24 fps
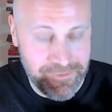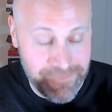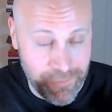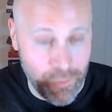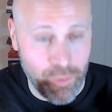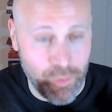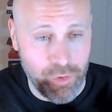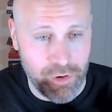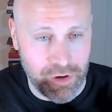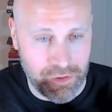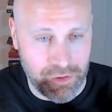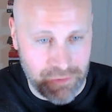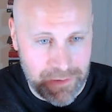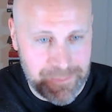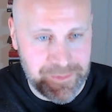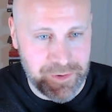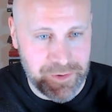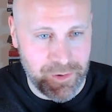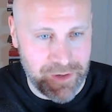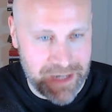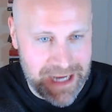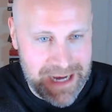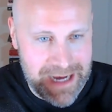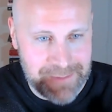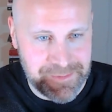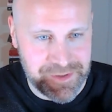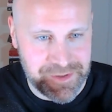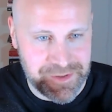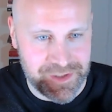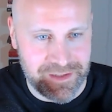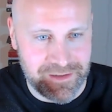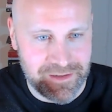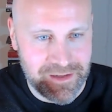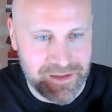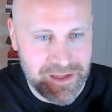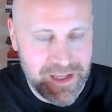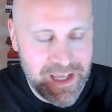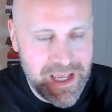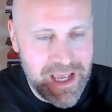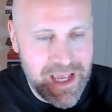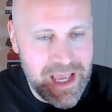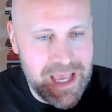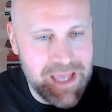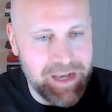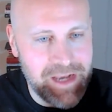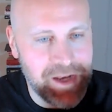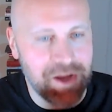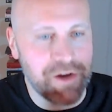for crypto adoption.
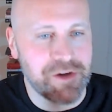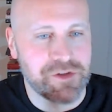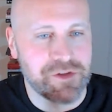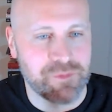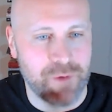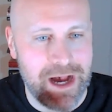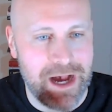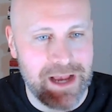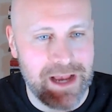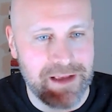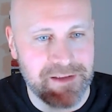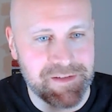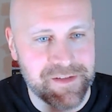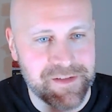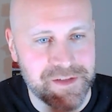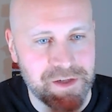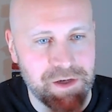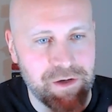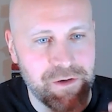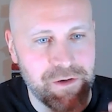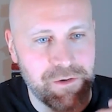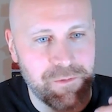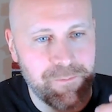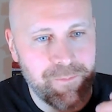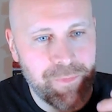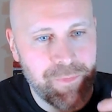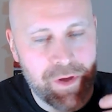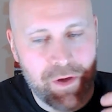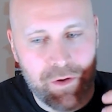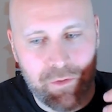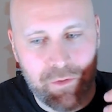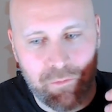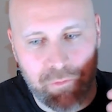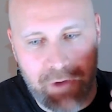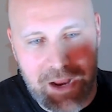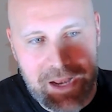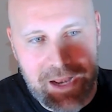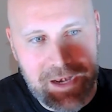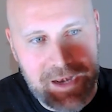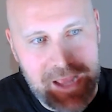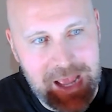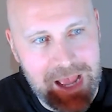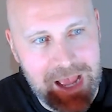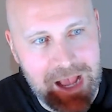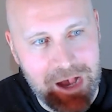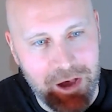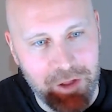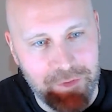And here's why. So right
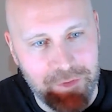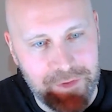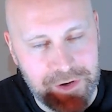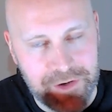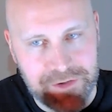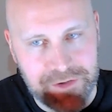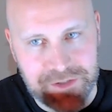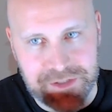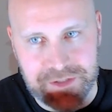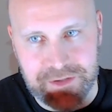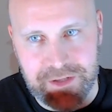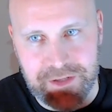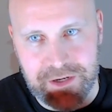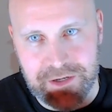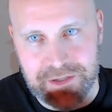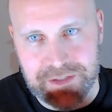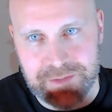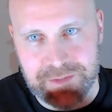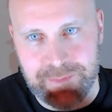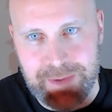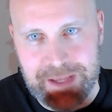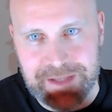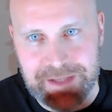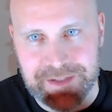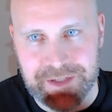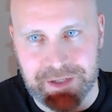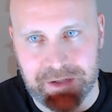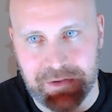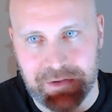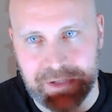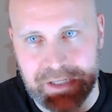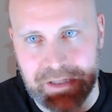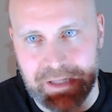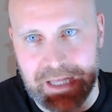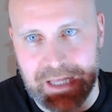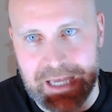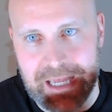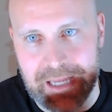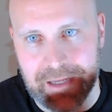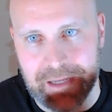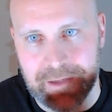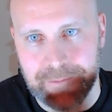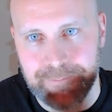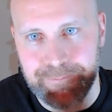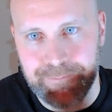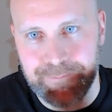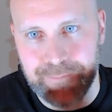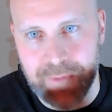now there's basically
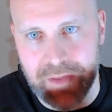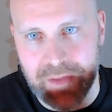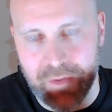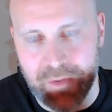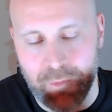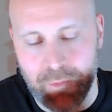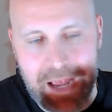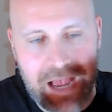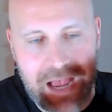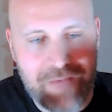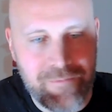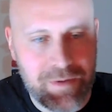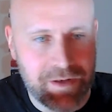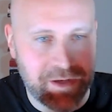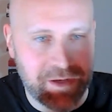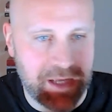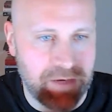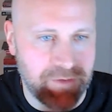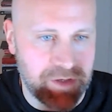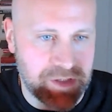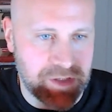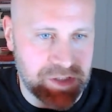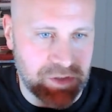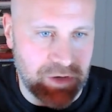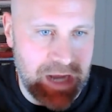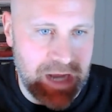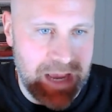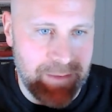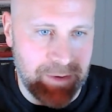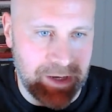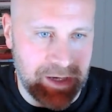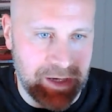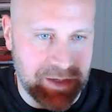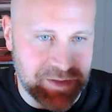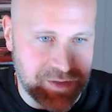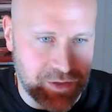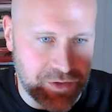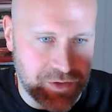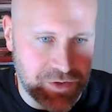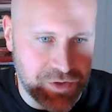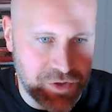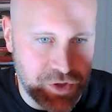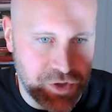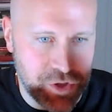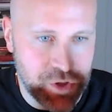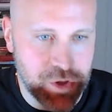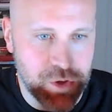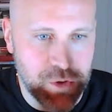like, the way I've been kind of describing it is there's
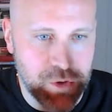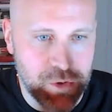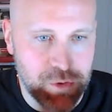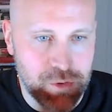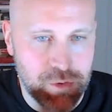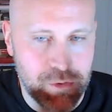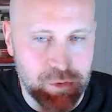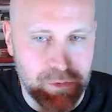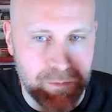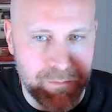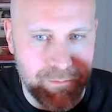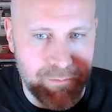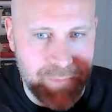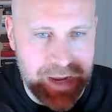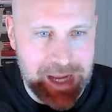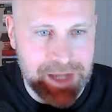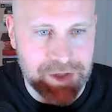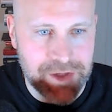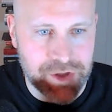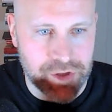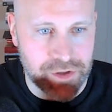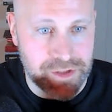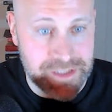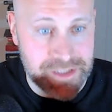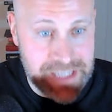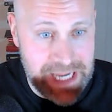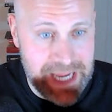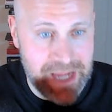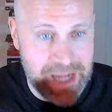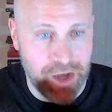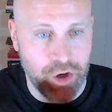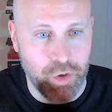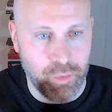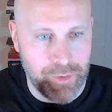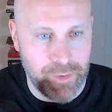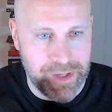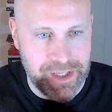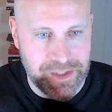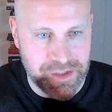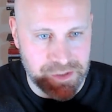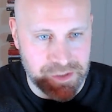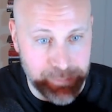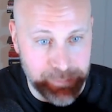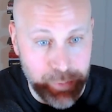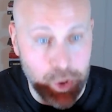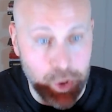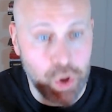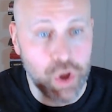two major
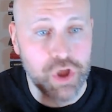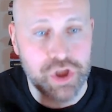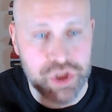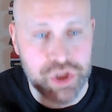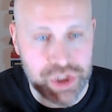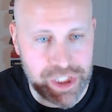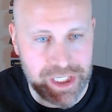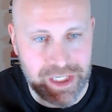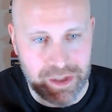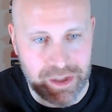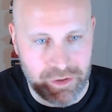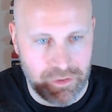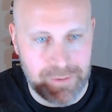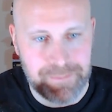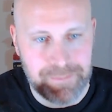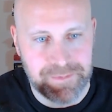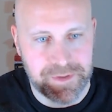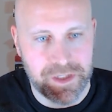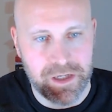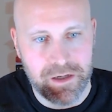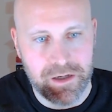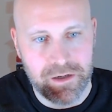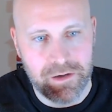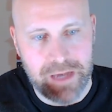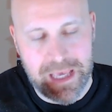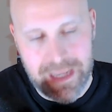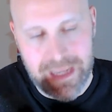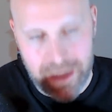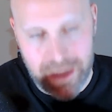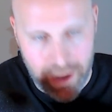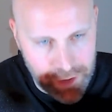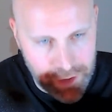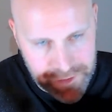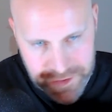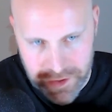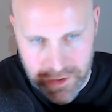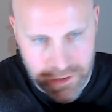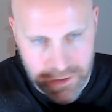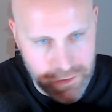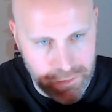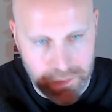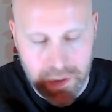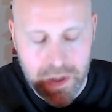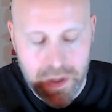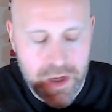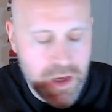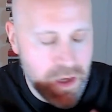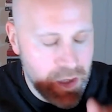tailwinds pushing crypto and
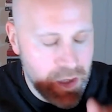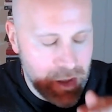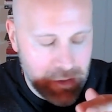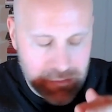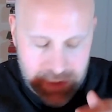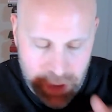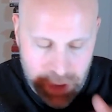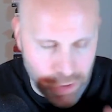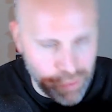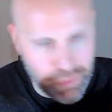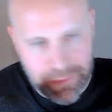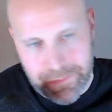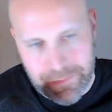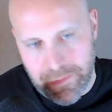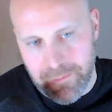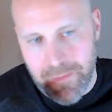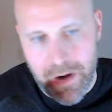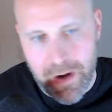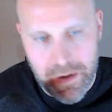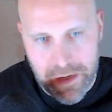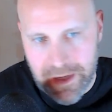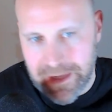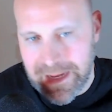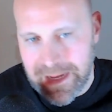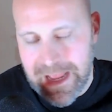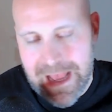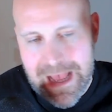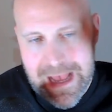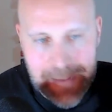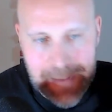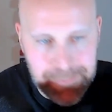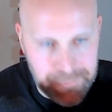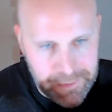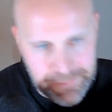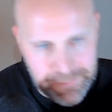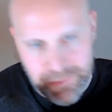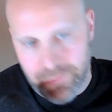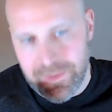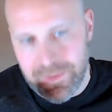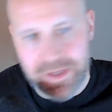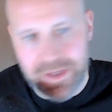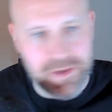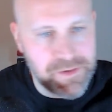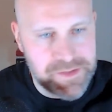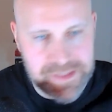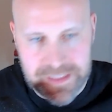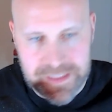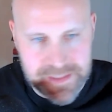also total crypto market cap, crypto
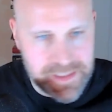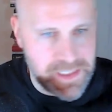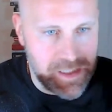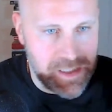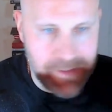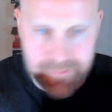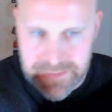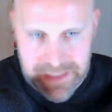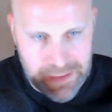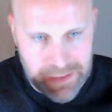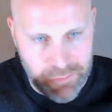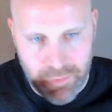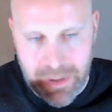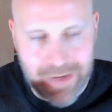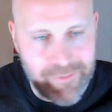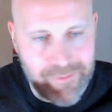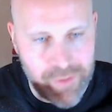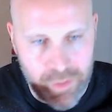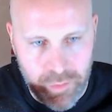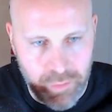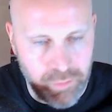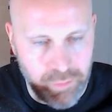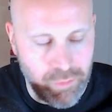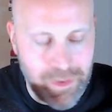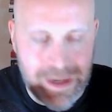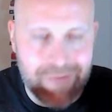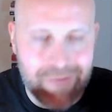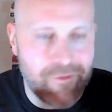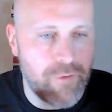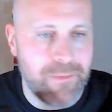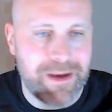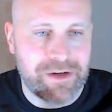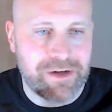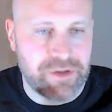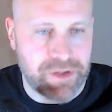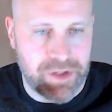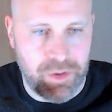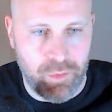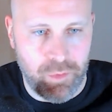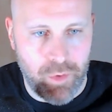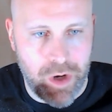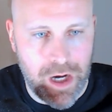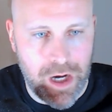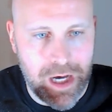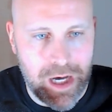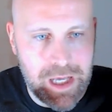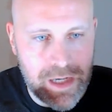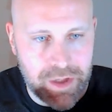ecosystems, like whatever metric you
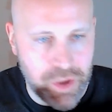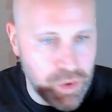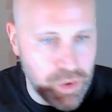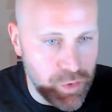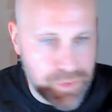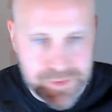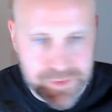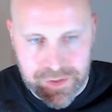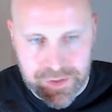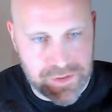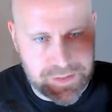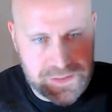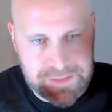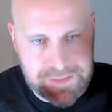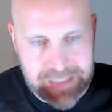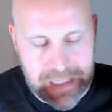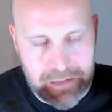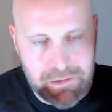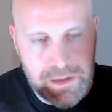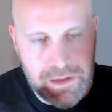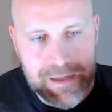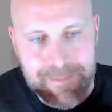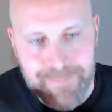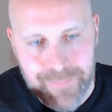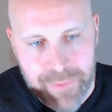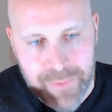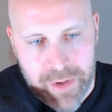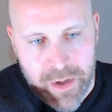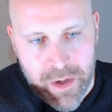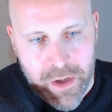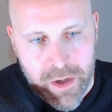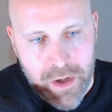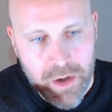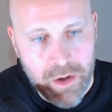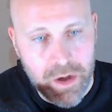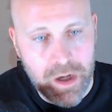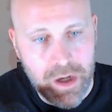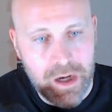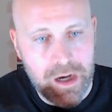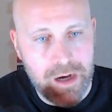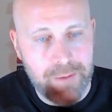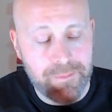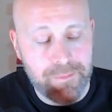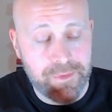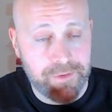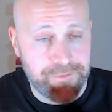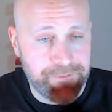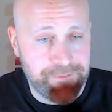want, users, etc.
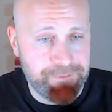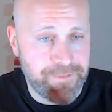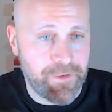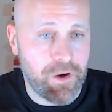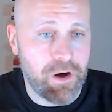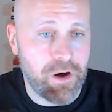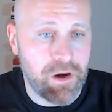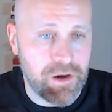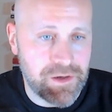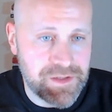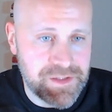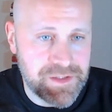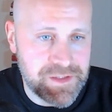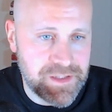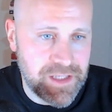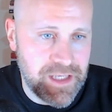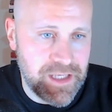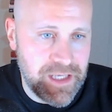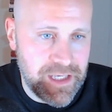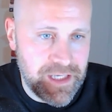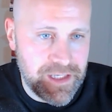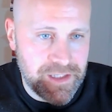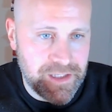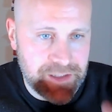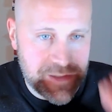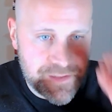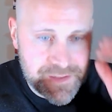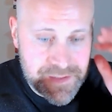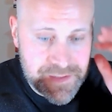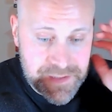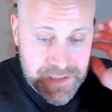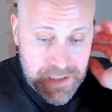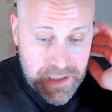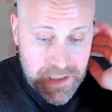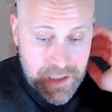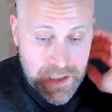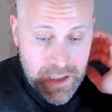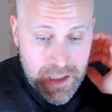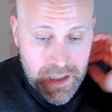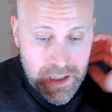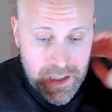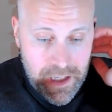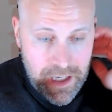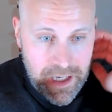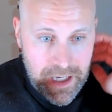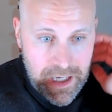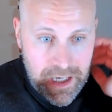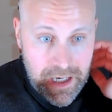The first is
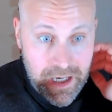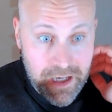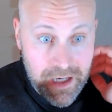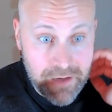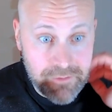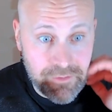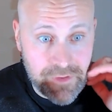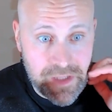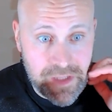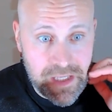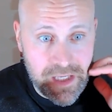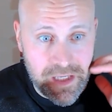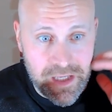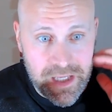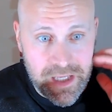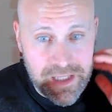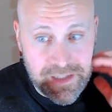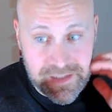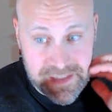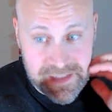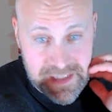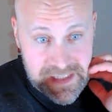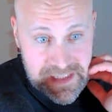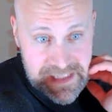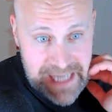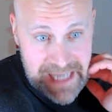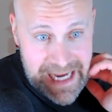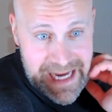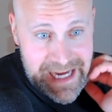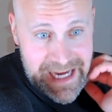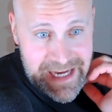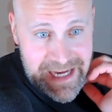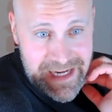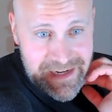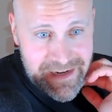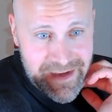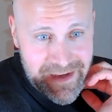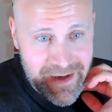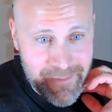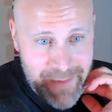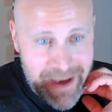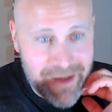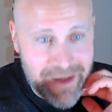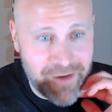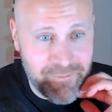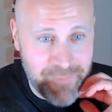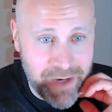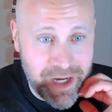the insane
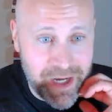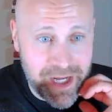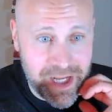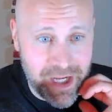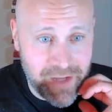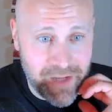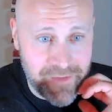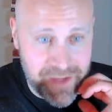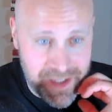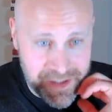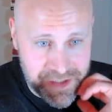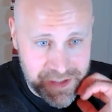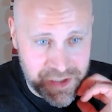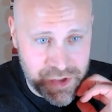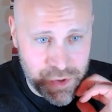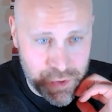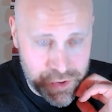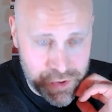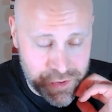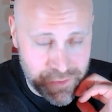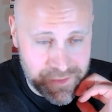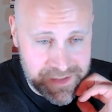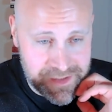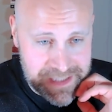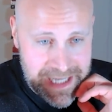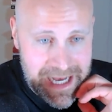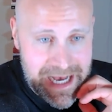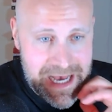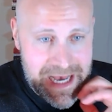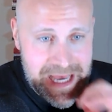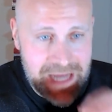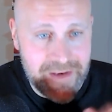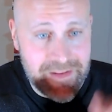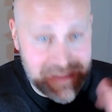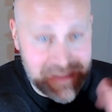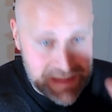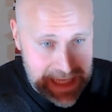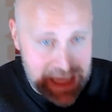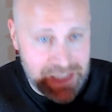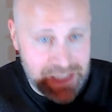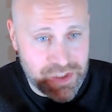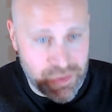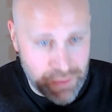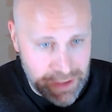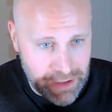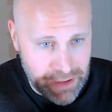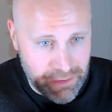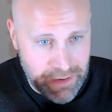amount of money on the institutional side that's
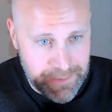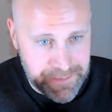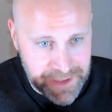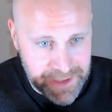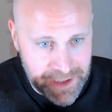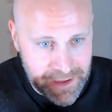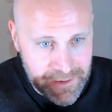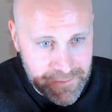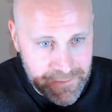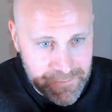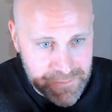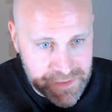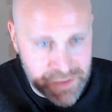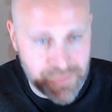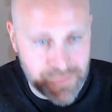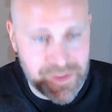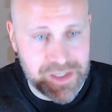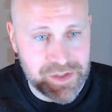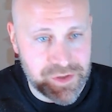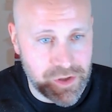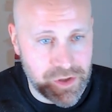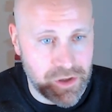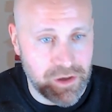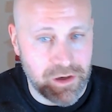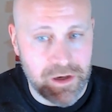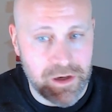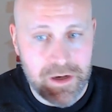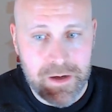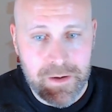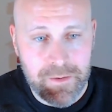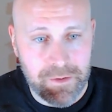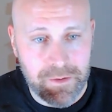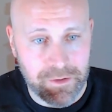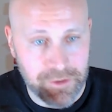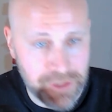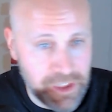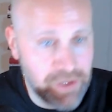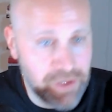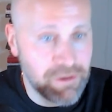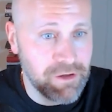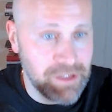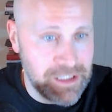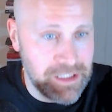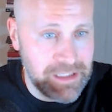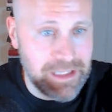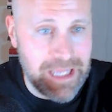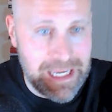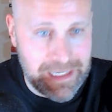entering crypto. So these are
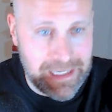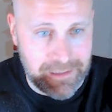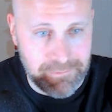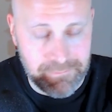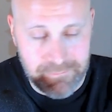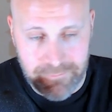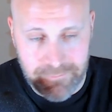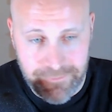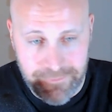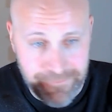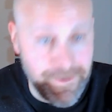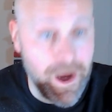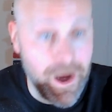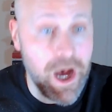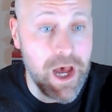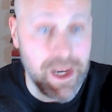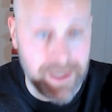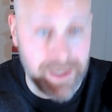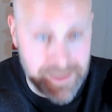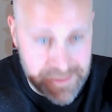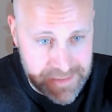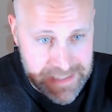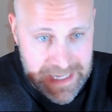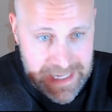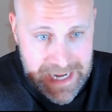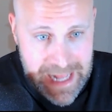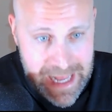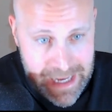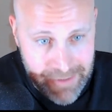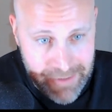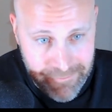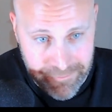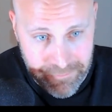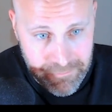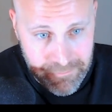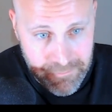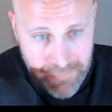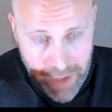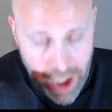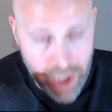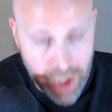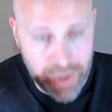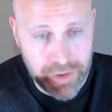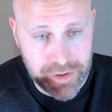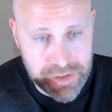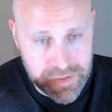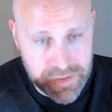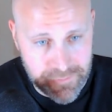literally like funds that have
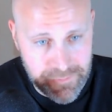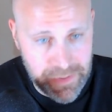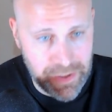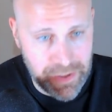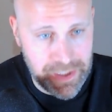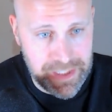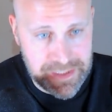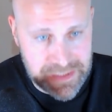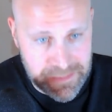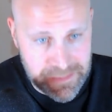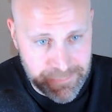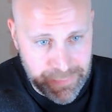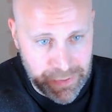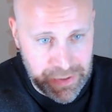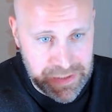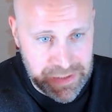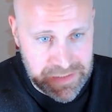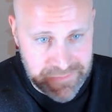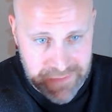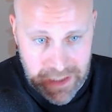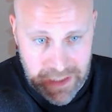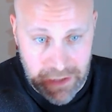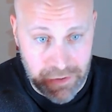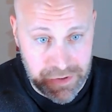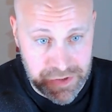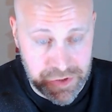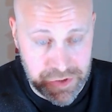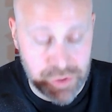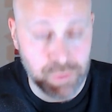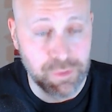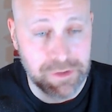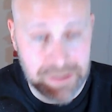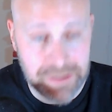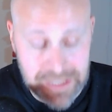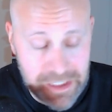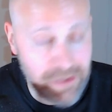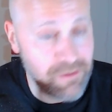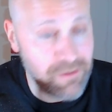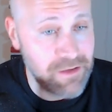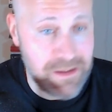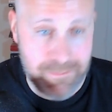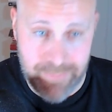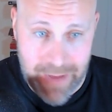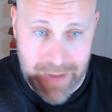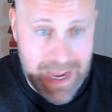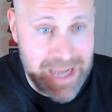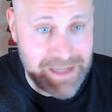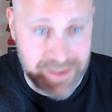hundreds of millions to billions of dollars to literally
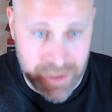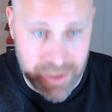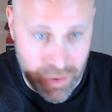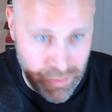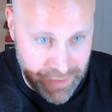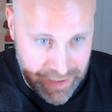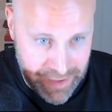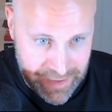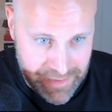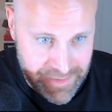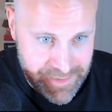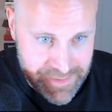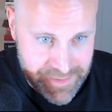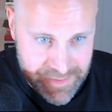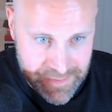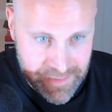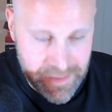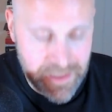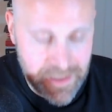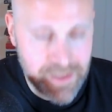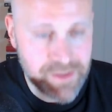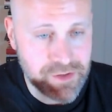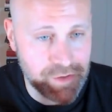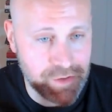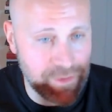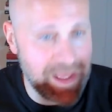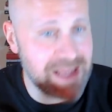buy tokens. So